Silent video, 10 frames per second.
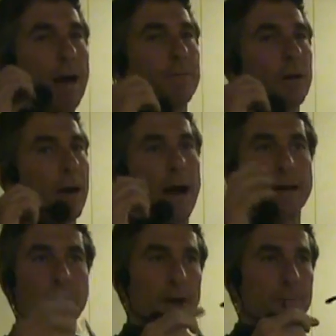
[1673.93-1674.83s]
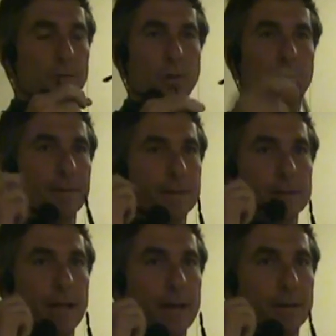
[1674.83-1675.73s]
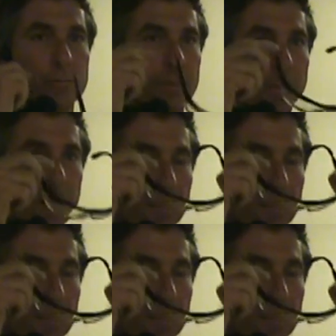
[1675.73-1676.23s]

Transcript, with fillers: I've gri I can grip twelve inch tenons with my